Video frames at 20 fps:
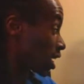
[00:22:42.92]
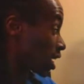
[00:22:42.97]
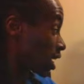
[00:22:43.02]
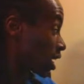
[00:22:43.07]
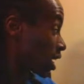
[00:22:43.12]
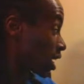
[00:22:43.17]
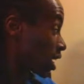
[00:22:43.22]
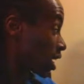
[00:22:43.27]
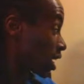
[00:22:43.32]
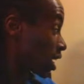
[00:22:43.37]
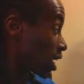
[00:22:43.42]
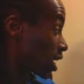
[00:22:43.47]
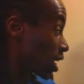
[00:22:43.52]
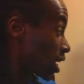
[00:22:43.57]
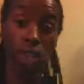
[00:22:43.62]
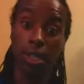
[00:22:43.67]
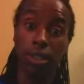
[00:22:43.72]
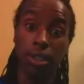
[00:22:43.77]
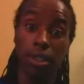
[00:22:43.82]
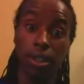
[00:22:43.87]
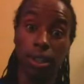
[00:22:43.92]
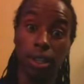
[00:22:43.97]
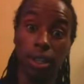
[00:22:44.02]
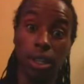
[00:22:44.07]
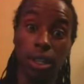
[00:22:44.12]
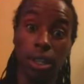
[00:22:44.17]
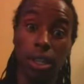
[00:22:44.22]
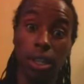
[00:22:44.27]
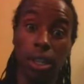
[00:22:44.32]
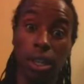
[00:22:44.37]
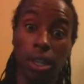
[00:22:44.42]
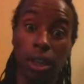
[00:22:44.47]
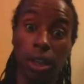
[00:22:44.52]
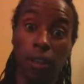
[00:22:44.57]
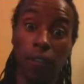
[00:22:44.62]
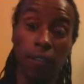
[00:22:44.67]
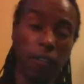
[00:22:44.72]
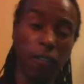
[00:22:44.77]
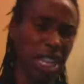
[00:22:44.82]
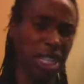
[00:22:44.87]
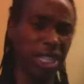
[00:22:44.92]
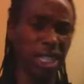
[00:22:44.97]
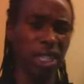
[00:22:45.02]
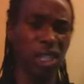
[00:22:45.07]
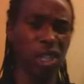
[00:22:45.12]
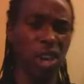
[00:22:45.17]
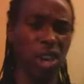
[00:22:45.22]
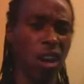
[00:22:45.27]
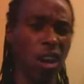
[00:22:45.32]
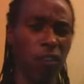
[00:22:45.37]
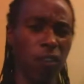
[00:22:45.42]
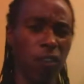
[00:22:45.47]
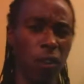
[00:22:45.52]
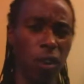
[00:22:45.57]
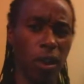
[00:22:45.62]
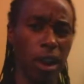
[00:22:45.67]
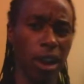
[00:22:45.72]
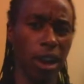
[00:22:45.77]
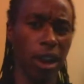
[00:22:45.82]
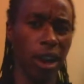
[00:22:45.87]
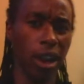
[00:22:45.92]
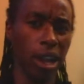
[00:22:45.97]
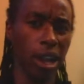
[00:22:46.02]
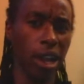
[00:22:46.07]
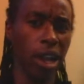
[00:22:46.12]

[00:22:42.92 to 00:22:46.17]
meanings. Fancy talk for